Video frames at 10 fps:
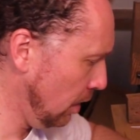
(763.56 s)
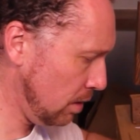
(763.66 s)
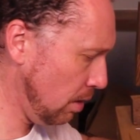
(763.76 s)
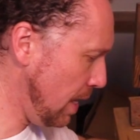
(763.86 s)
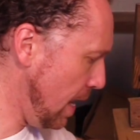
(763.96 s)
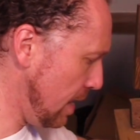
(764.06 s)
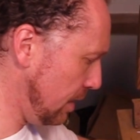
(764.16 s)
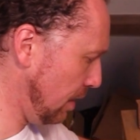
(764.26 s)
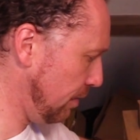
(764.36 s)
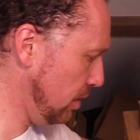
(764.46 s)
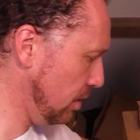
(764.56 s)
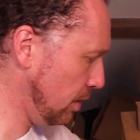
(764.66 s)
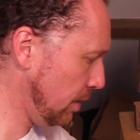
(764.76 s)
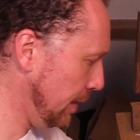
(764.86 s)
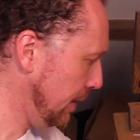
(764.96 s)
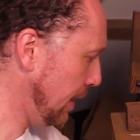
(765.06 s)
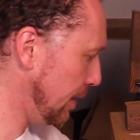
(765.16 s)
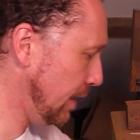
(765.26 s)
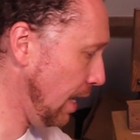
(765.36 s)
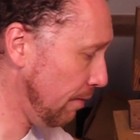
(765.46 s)
So yeah, let's have a look. Now
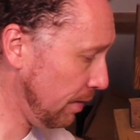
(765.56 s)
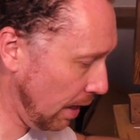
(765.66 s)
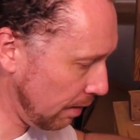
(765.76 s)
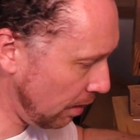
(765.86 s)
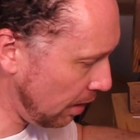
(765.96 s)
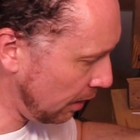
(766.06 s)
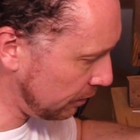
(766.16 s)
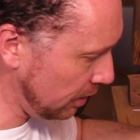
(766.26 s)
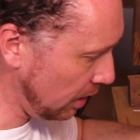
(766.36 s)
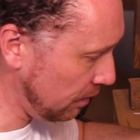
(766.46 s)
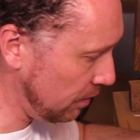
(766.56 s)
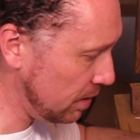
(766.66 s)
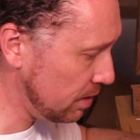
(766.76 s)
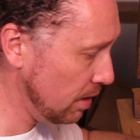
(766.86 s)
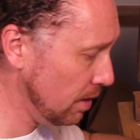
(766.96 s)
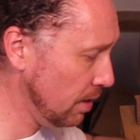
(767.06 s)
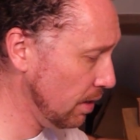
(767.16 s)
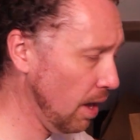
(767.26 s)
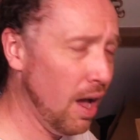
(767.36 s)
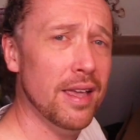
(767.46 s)
the caveat that I have to give is
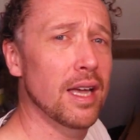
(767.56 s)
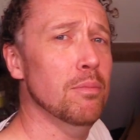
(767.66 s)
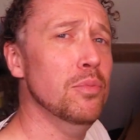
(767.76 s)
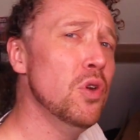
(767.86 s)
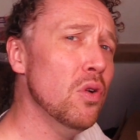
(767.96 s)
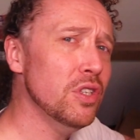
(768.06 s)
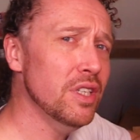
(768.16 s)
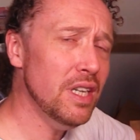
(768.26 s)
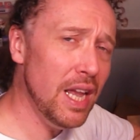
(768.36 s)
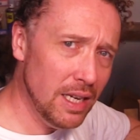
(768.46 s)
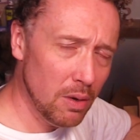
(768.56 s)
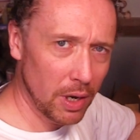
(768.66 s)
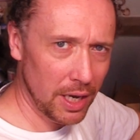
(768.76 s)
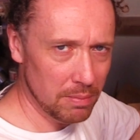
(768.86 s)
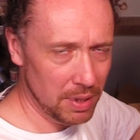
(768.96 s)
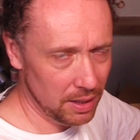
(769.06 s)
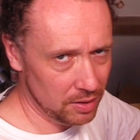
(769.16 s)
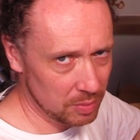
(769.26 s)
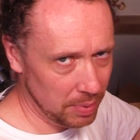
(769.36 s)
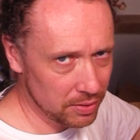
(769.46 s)
I am not in any way being
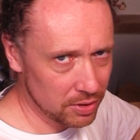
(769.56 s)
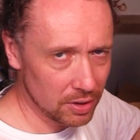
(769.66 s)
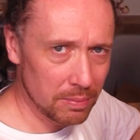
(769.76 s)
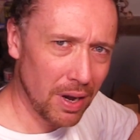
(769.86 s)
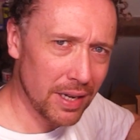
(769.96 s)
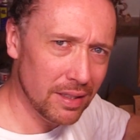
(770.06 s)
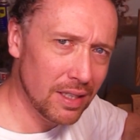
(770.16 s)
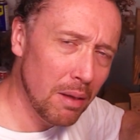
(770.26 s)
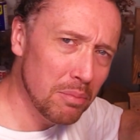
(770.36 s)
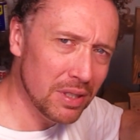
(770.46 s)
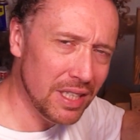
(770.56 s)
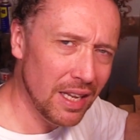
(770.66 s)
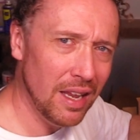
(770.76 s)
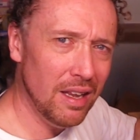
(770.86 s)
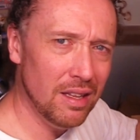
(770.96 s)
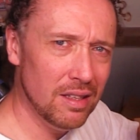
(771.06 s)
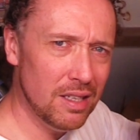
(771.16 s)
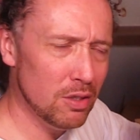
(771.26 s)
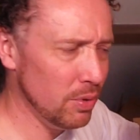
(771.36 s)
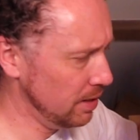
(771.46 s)
sponsored by the company that
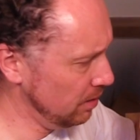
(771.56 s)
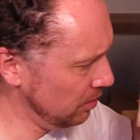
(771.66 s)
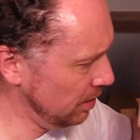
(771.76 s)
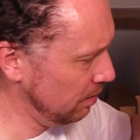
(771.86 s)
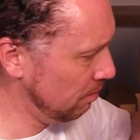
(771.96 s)
is written on it